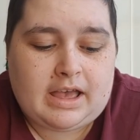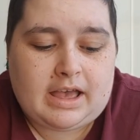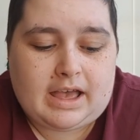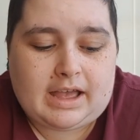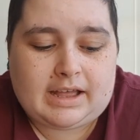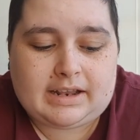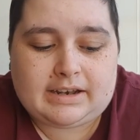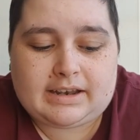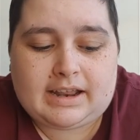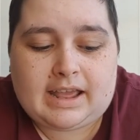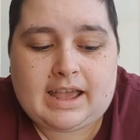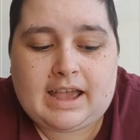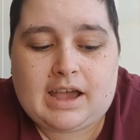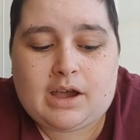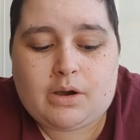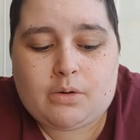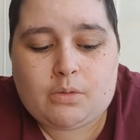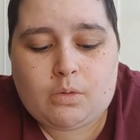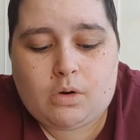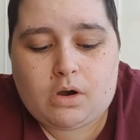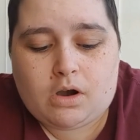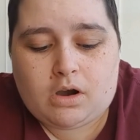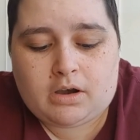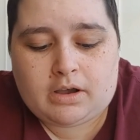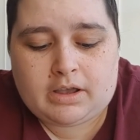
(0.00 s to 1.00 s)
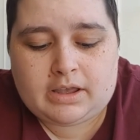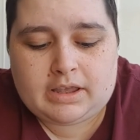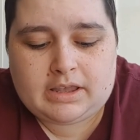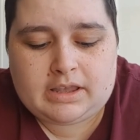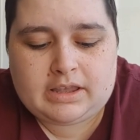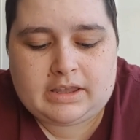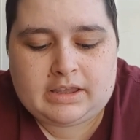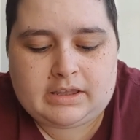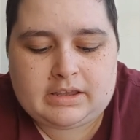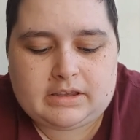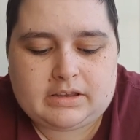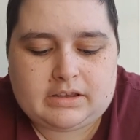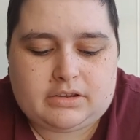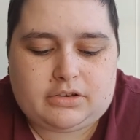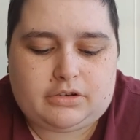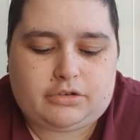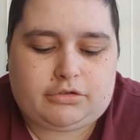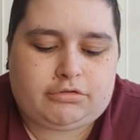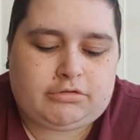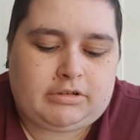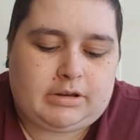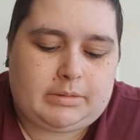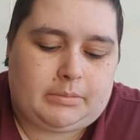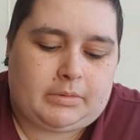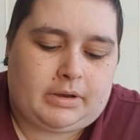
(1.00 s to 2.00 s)
and how I
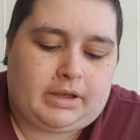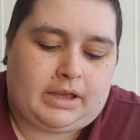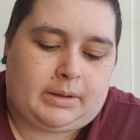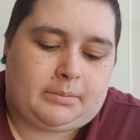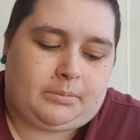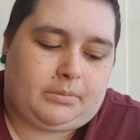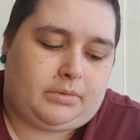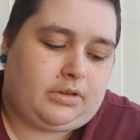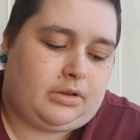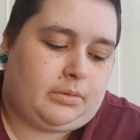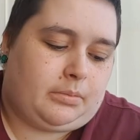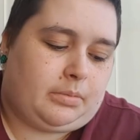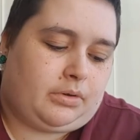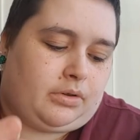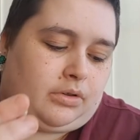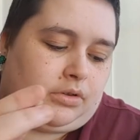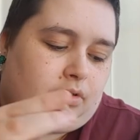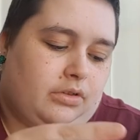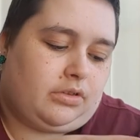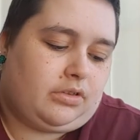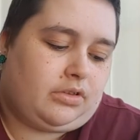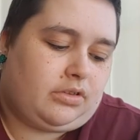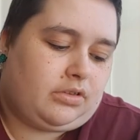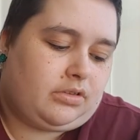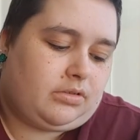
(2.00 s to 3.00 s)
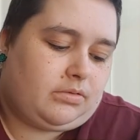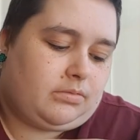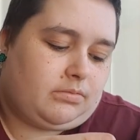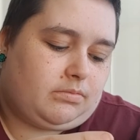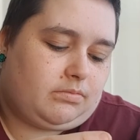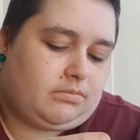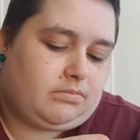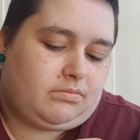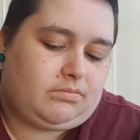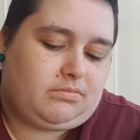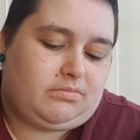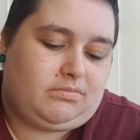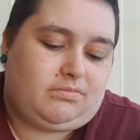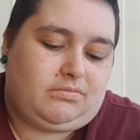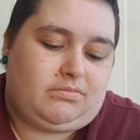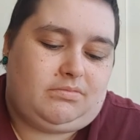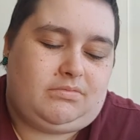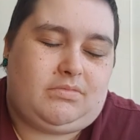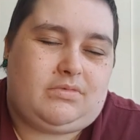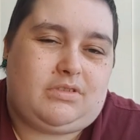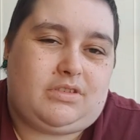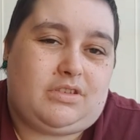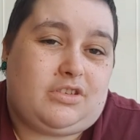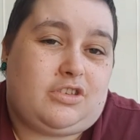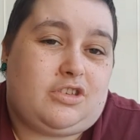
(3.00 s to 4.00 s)
treat my hamster, because
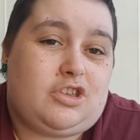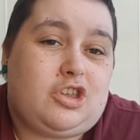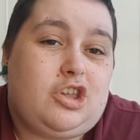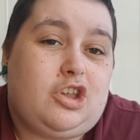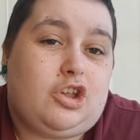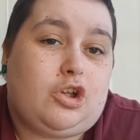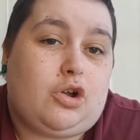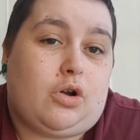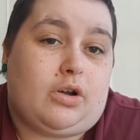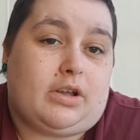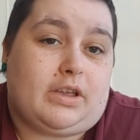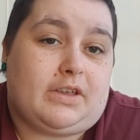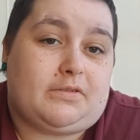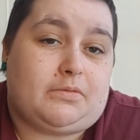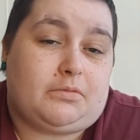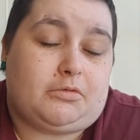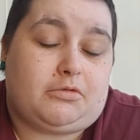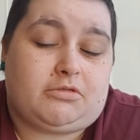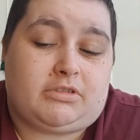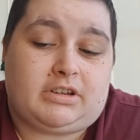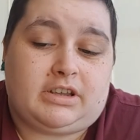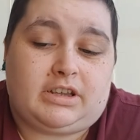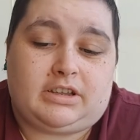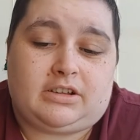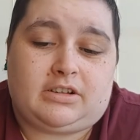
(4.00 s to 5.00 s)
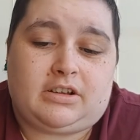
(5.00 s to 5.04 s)
you got to give him treats.